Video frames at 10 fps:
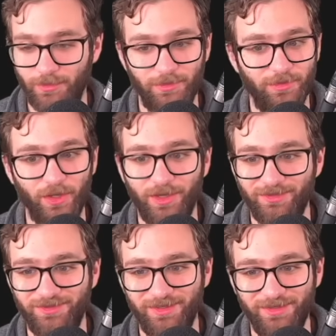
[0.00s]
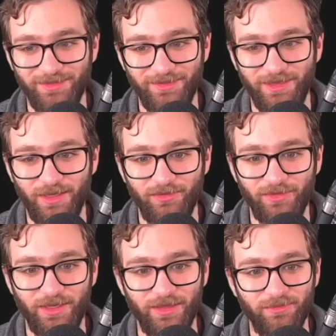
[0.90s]

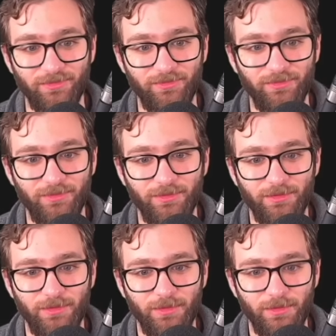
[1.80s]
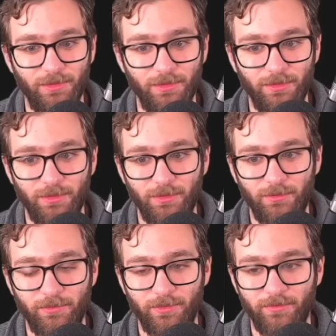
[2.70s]
logs-f
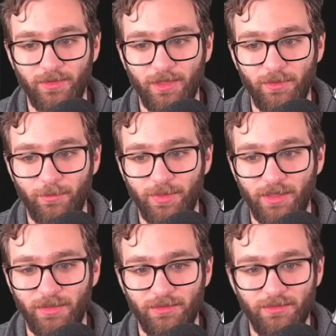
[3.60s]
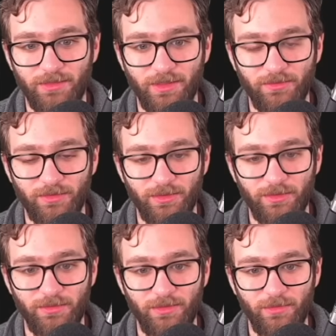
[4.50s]
for the following pod
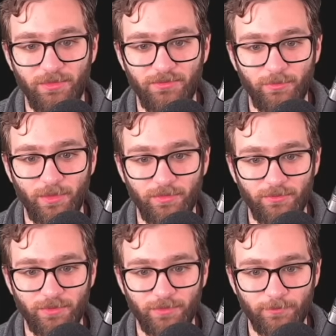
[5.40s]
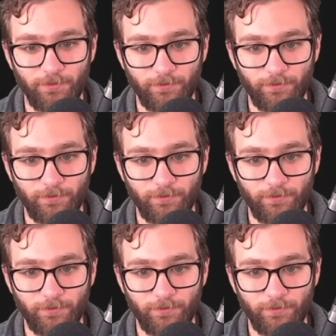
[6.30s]
-n database monitoring.